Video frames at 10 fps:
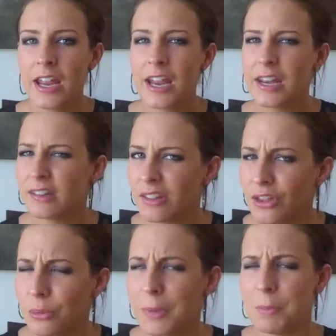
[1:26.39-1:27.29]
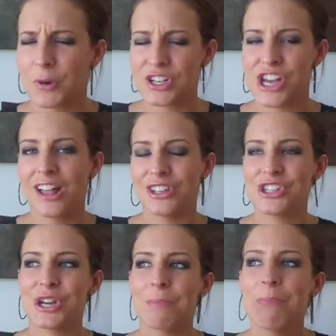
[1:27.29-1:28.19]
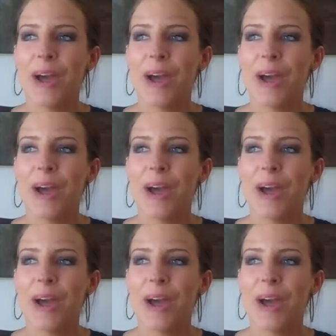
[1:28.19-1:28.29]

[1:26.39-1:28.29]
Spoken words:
it is a little bit more challenging.